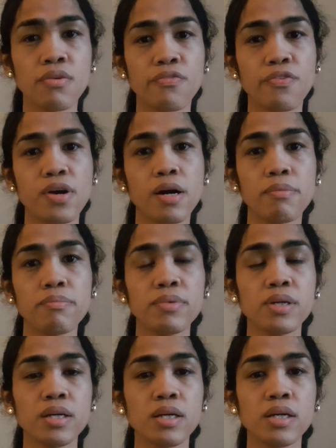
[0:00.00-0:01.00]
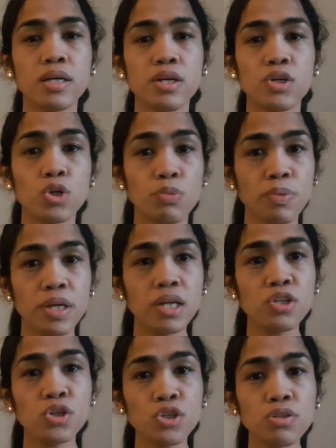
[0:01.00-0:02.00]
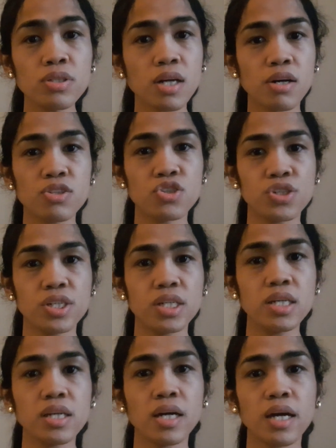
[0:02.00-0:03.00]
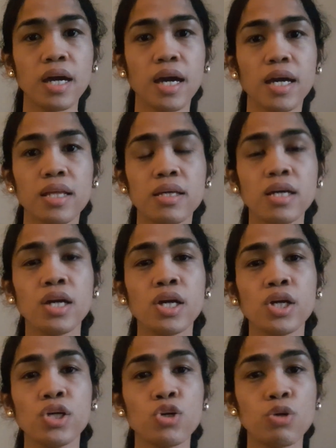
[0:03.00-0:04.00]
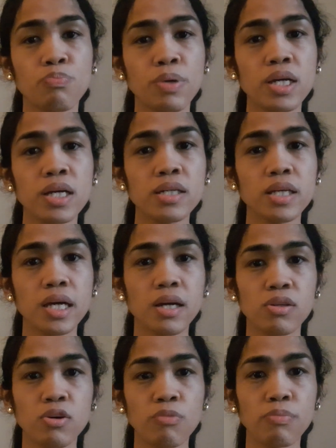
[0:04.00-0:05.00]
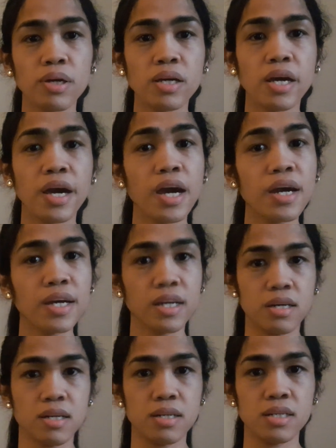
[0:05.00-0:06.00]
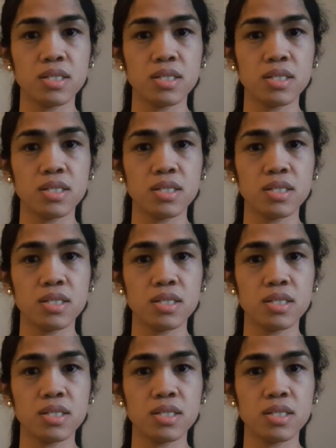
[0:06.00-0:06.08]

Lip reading: from European Union country and European Economic Area.